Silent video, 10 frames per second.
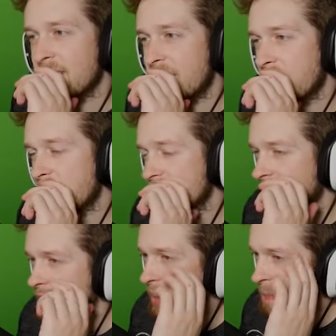Oh, imagine
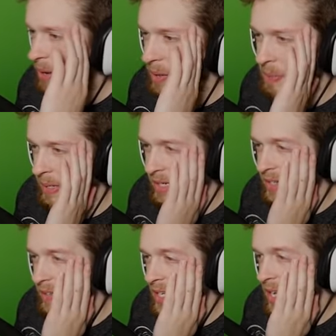getting a puppy and
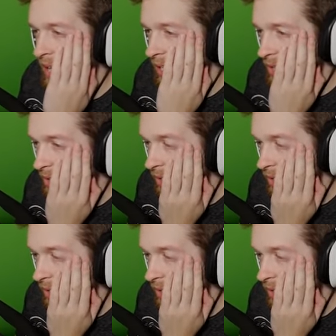even he hates